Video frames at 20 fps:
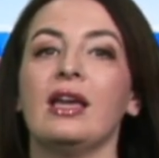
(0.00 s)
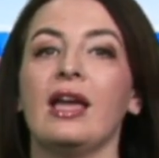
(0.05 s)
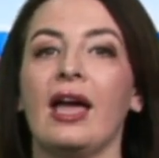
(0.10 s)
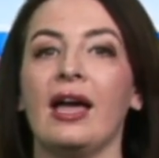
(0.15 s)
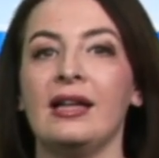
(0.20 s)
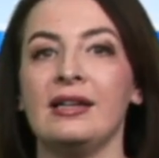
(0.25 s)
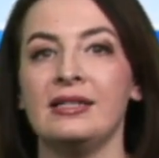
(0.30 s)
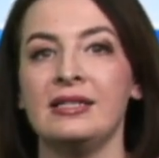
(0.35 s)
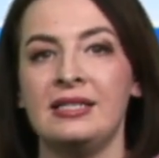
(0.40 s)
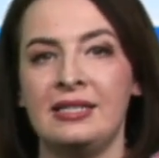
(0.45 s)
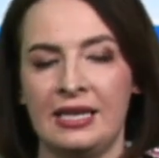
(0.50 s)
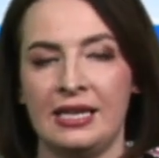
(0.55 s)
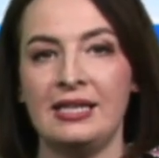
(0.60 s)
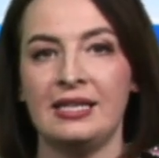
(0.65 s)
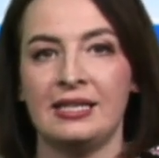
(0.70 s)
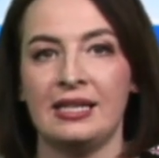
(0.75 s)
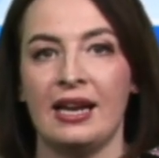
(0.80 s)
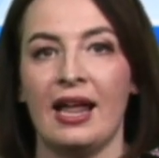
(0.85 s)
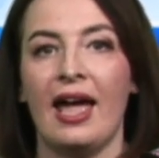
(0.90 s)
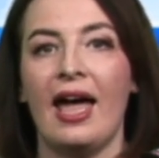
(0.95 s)
at
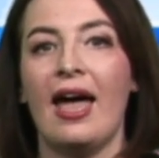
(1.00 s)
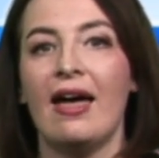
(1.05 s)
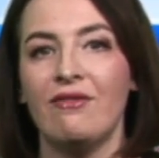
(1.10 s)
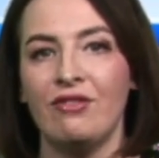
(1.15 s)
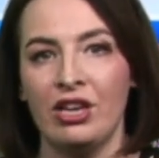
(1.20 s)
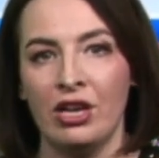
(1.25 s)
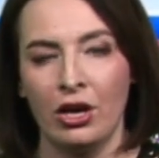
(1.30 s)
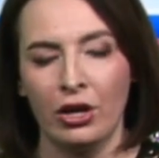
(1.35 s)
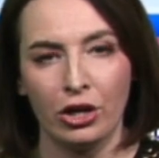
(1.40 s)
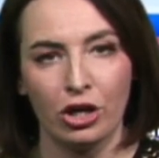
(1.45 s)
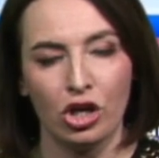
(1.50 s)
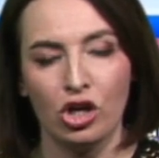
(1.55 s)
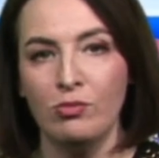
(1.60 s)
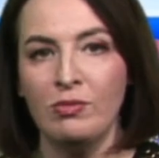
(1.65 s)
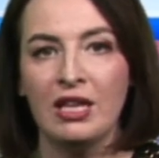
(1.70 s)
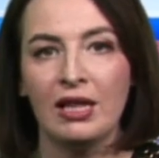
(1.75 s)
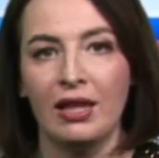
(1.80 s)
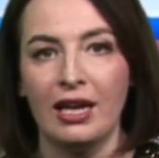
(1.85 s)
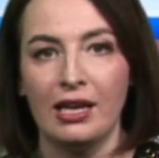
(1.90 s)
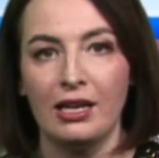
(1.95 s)
decent, heavy,
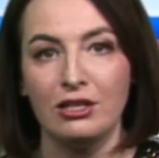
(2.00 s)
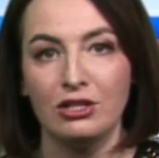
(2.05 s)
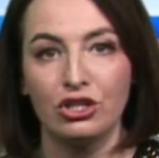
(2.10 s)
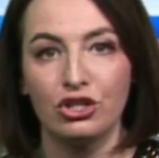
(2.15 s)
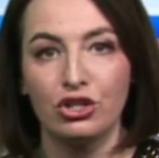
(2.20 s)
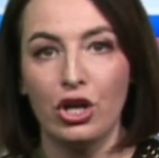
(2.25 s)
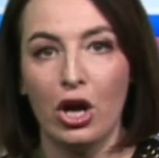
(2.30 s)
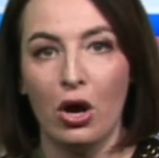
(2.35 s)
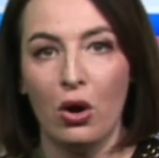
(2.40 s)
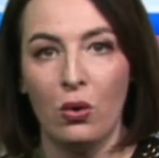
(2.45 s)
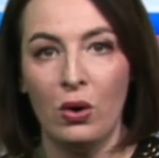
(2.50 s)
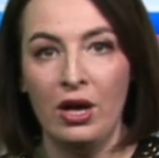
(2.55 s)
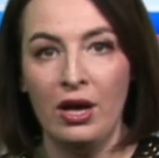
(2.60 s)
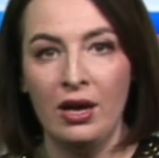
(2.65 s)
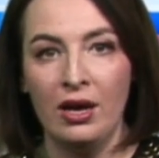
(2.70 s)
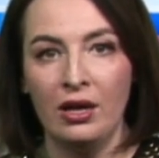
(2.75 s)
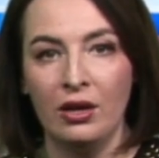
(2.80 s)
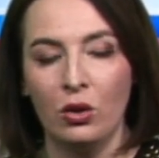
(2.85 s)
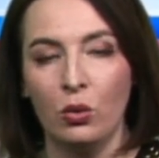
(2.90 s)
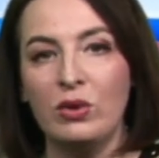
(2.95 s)
accumulating snow
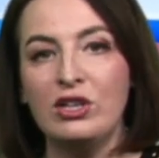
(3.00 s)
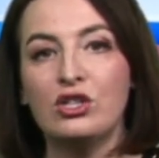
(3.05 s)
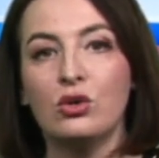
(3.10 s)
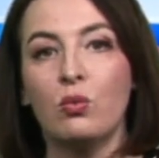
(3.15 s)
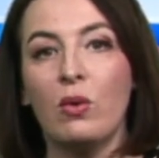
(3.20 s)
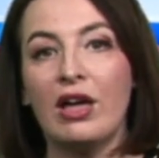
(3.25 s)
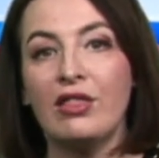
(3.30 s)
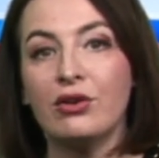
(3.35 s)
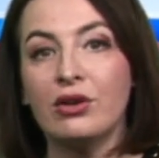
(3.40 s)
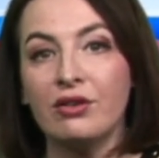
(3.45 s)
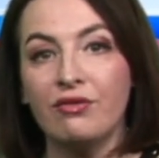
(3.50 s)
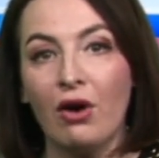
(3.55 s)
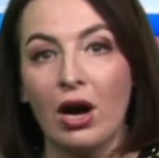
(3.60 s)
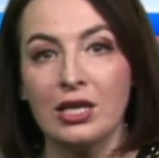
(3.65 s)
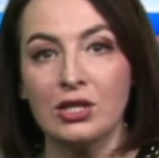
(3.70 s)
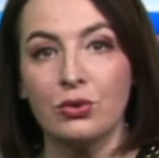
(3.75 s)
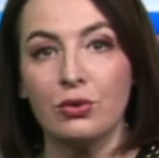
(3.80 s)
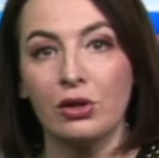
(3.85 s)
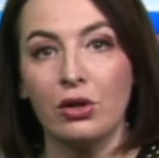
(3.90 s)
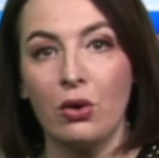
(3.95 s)
the winter weather
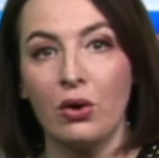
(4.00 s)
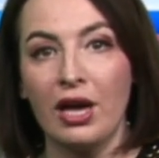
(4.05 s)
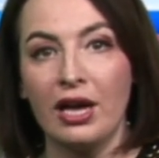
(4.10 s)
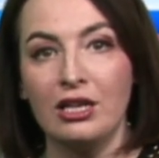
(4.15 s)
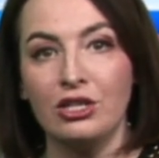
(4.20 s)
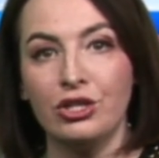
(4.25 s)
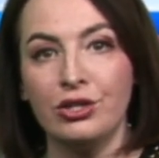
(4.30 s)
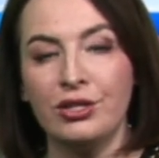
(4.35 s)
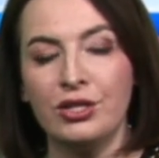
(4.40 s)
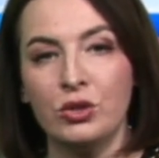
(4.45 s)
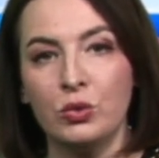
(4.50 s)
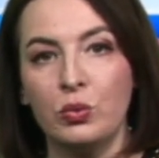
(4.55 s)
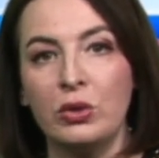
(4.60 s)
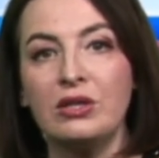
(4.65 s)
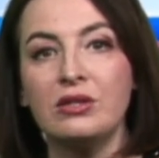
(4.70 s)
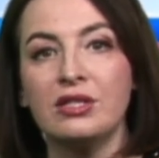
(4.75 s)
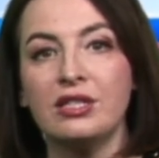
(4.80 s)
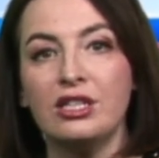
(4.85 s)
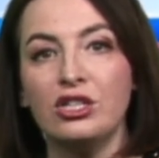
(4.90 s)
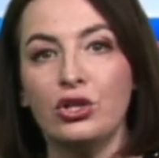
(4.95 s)
advisory locations
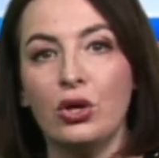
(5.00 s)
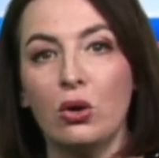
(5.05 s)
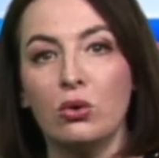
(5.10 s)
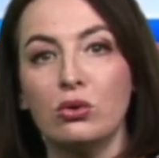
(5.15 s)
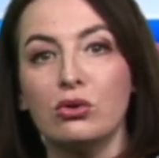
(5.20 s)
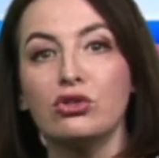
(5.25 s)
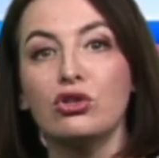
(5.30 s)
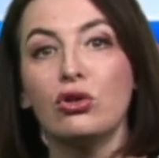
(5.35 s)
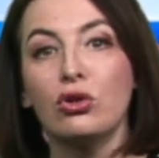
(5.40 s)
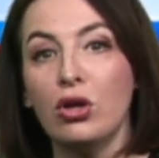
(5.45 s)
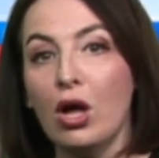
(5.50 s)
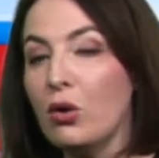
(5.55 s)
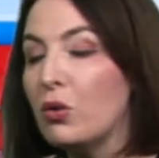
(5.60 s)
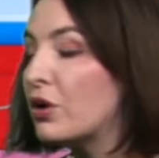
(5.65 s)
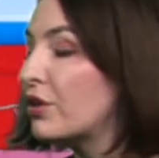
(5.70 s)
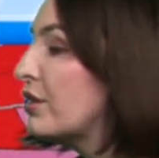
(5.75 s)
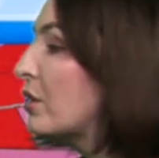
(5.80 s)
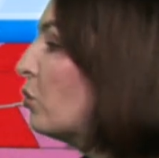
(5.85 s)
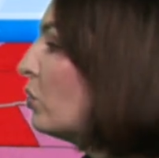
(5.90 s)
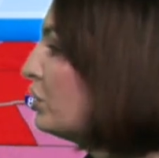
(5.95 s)
will see totals
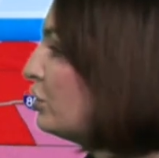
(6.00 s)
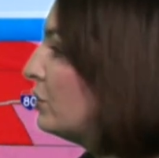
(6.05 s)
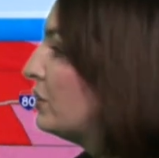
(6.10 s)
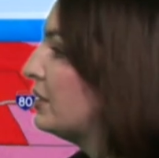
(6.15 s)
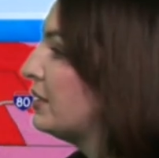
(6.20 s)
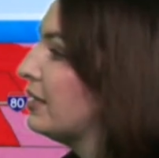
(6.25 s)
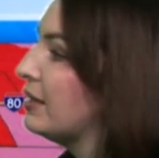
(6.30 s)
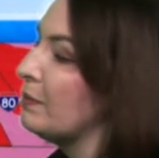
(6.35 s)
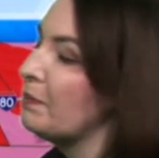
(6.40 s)
lower than what you see in